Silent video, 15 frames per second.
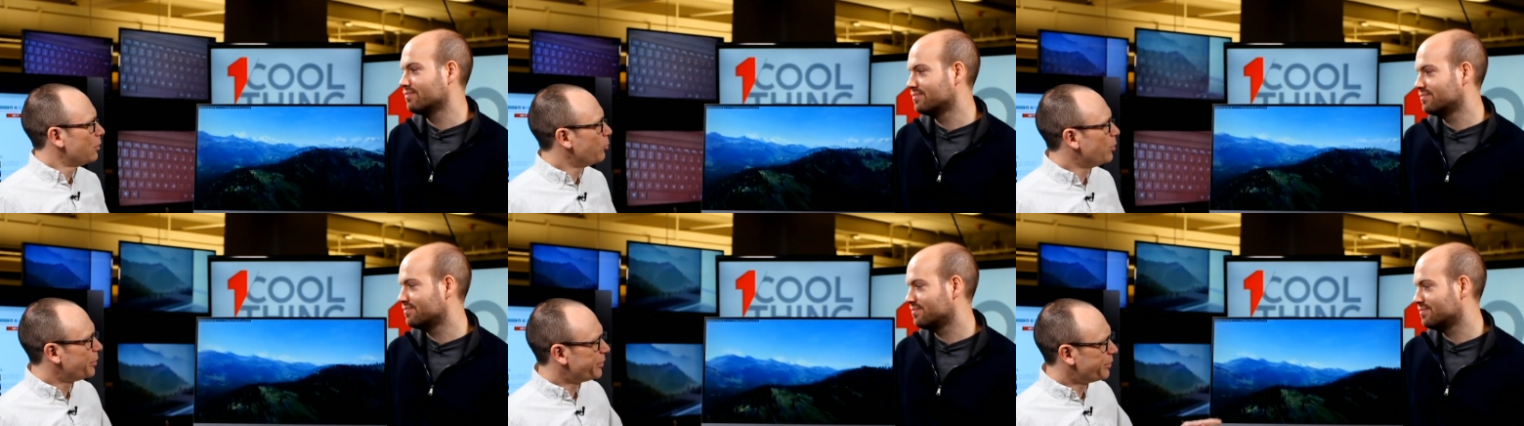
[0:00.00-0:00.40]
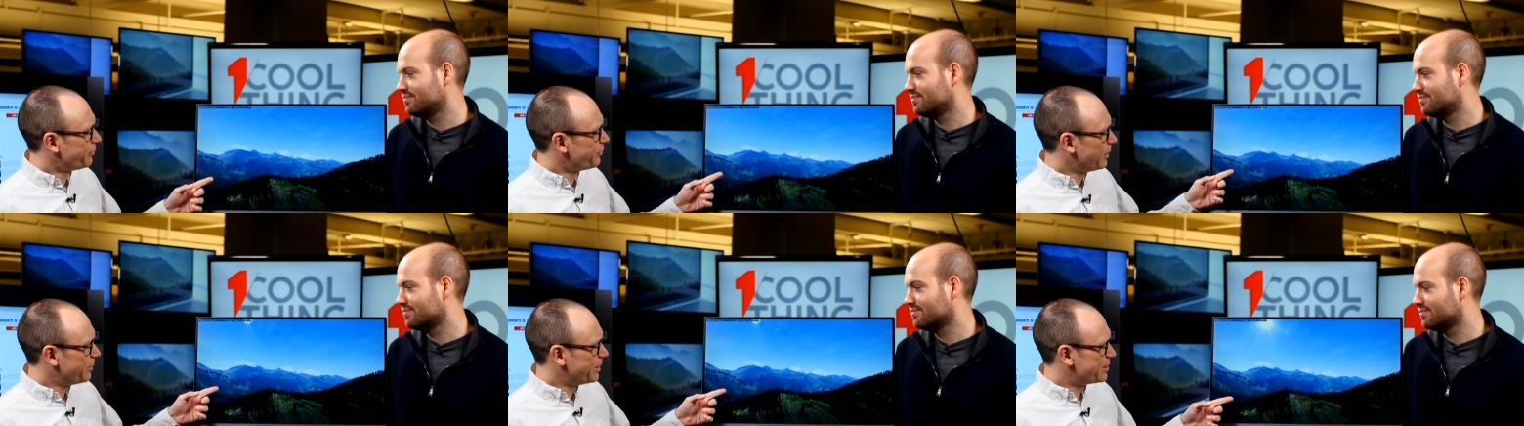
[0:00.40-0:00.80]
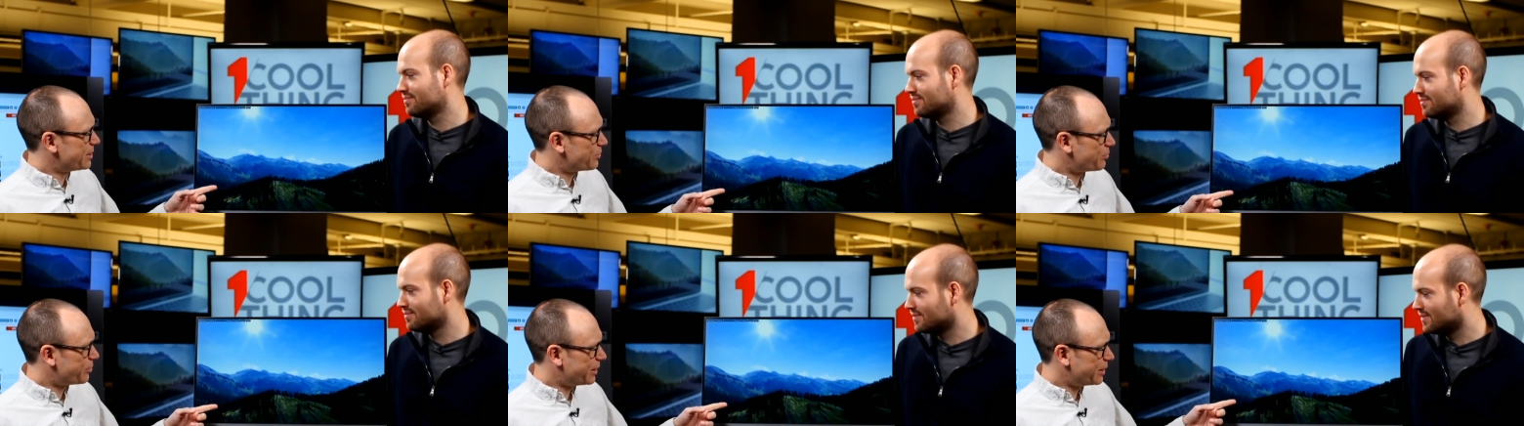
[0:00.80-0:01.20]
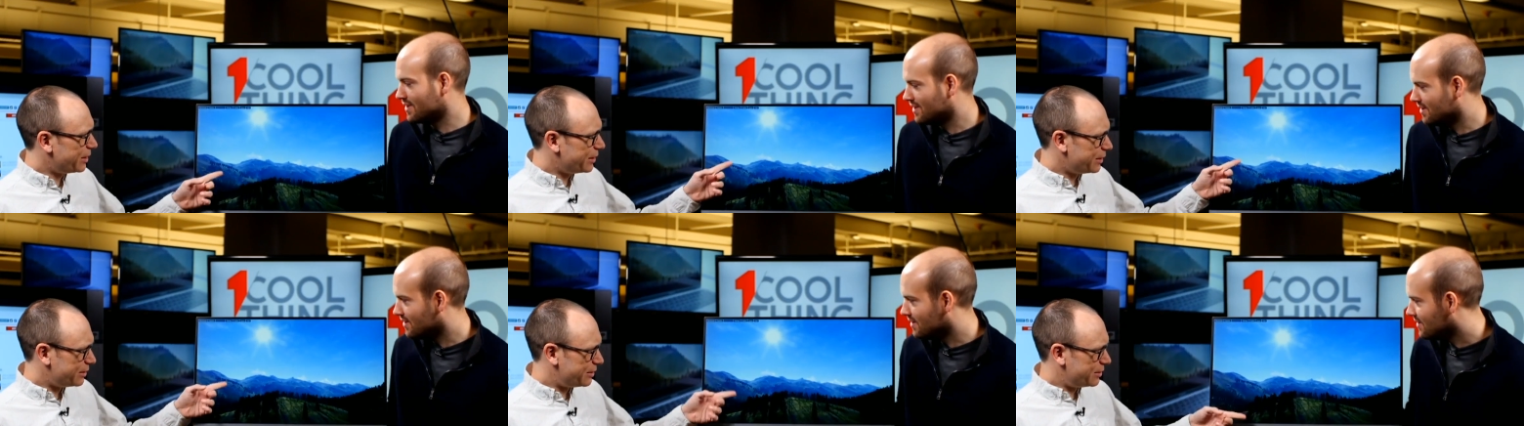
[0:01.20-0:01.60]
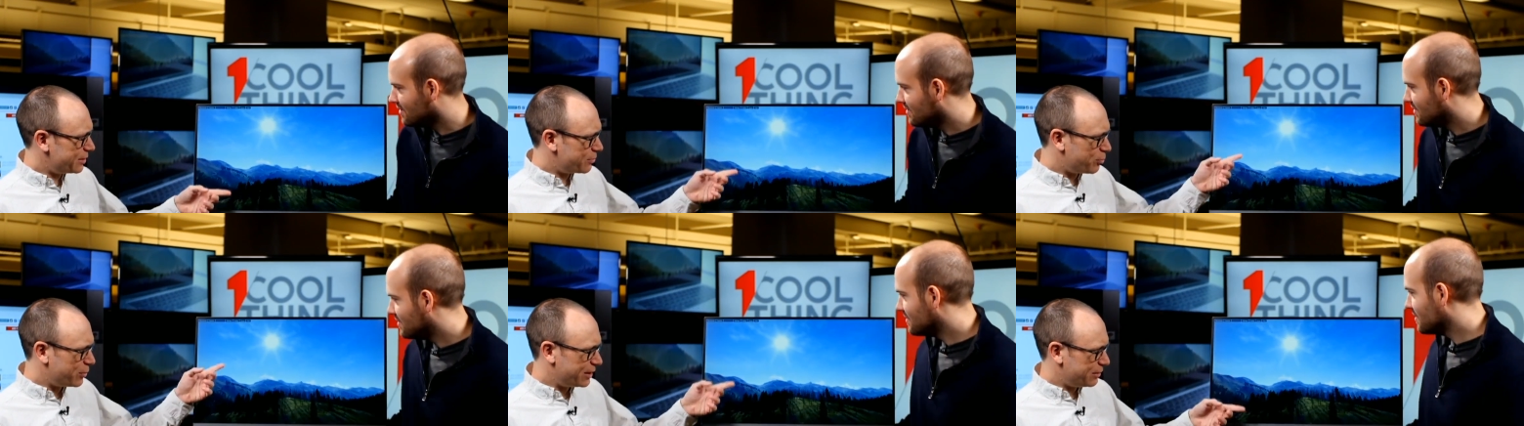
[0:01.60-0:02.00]
Speaker 1: Whoa, your frame rates just really
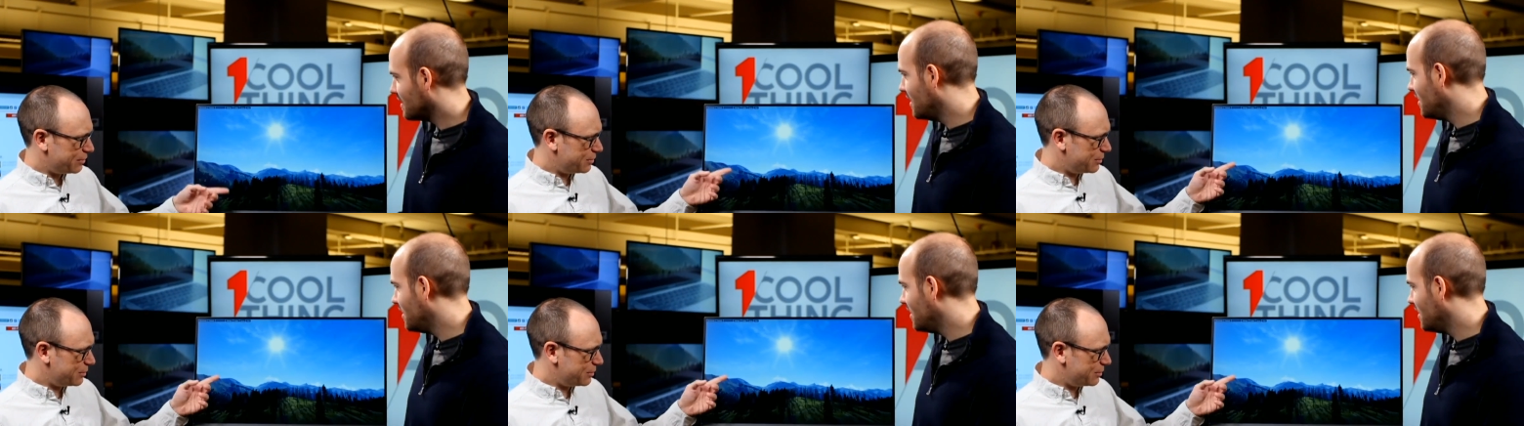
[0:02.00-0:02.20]
just went.